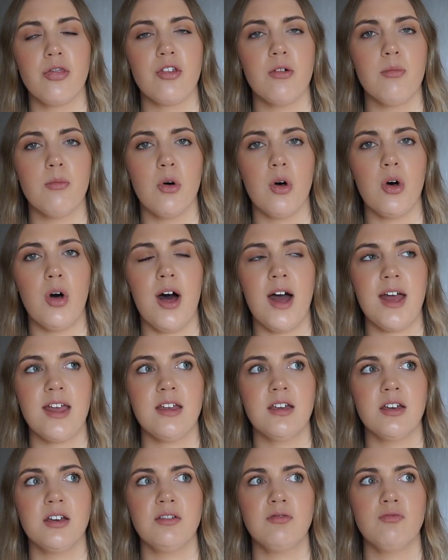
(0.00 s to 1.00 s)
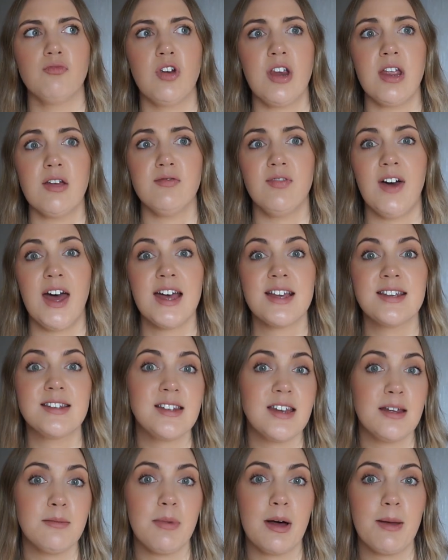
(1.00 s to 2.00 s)
The more I can
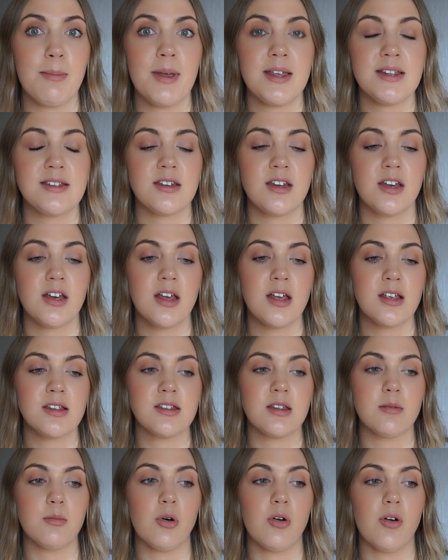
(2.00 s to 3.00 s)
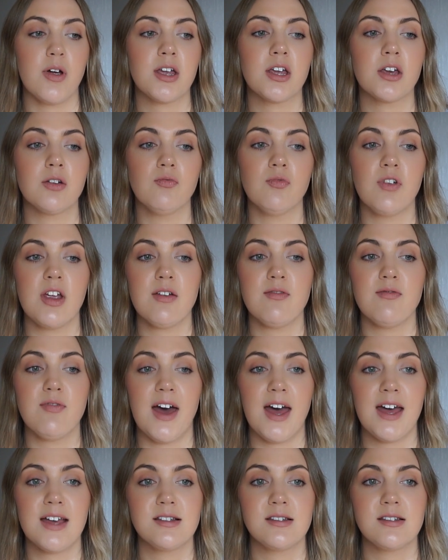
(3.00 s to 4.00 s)
reinvest in my business, the more I can
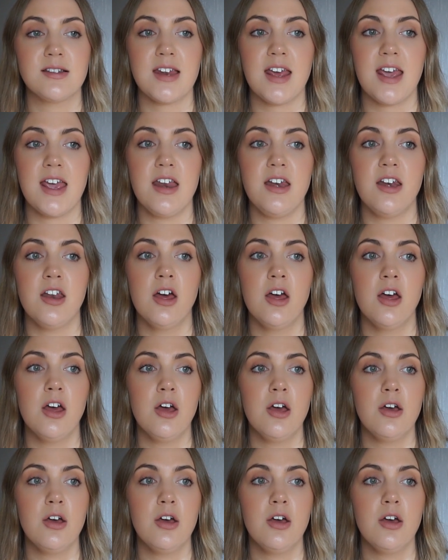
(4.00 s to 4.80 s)
reinvest in